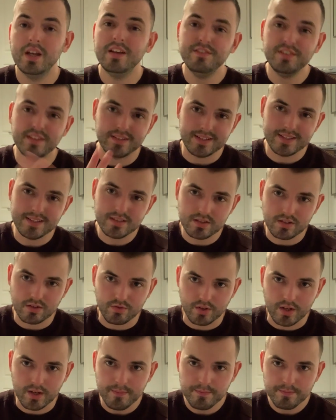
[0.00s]
If you
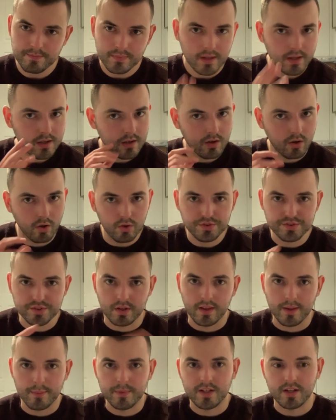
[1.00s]
disagree,
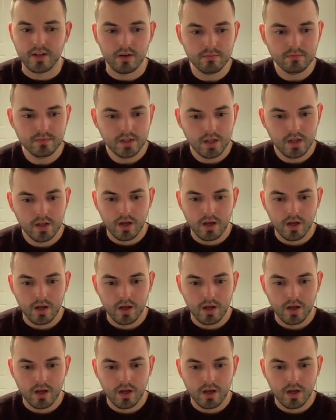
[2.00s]
also let me know.